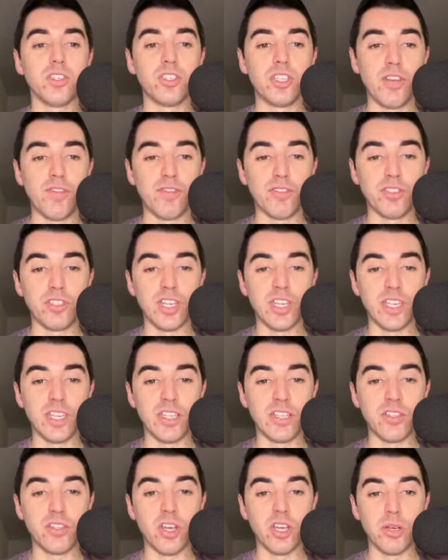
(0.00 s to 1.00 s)
Sheffield
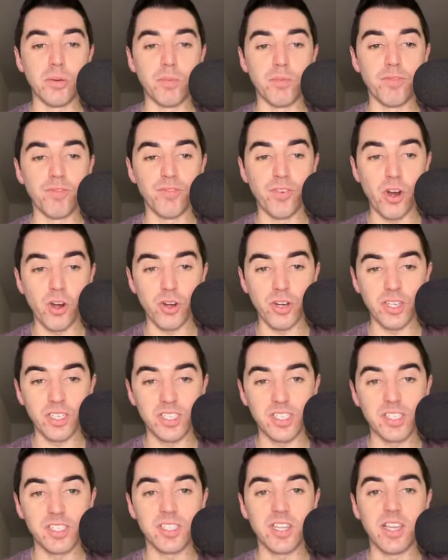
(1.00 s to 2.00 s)
United Nottingham
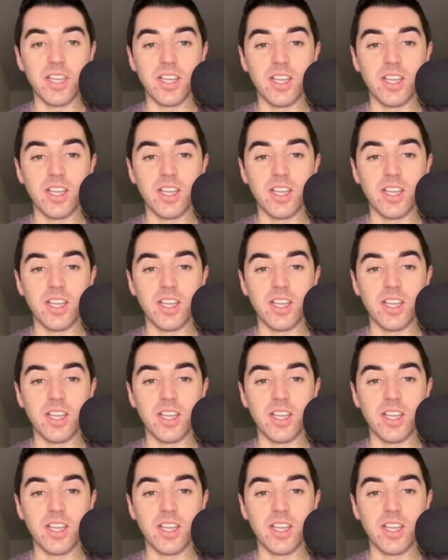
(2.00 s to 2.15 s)
Forest